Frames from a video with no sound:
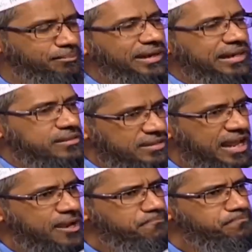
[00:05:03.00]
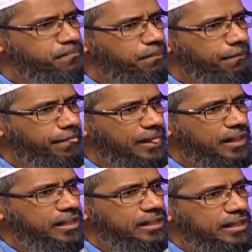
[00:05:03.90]
But in Islam,
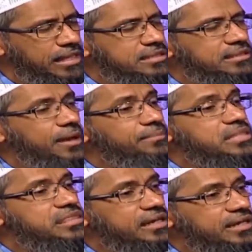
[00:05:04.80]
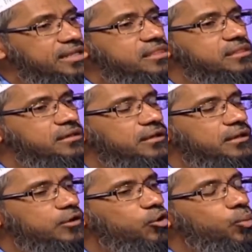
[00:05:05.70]
Islam disagrees
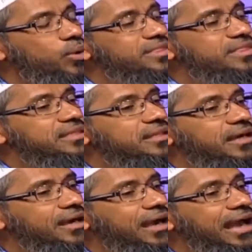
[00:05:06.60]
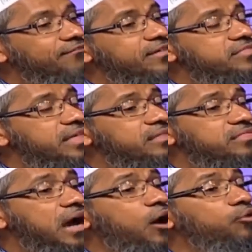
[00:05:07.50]
with having
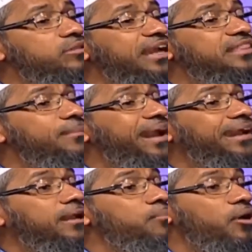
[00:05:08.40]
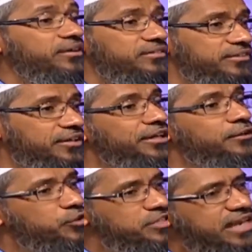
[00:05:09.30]
sex outside the marital bonds.
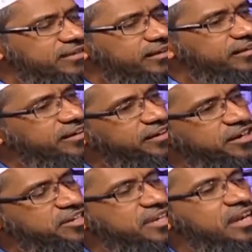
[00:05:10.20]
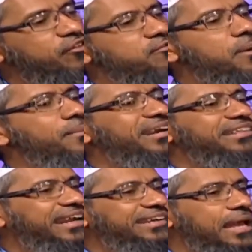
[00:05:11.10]
So just as a restriction, it was
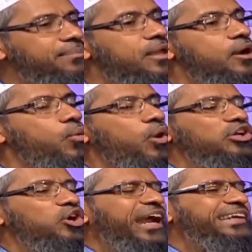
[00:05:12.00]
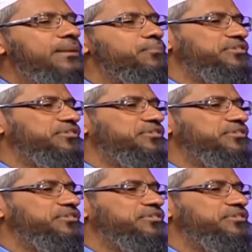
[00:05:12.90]
permitted that time, what your right hand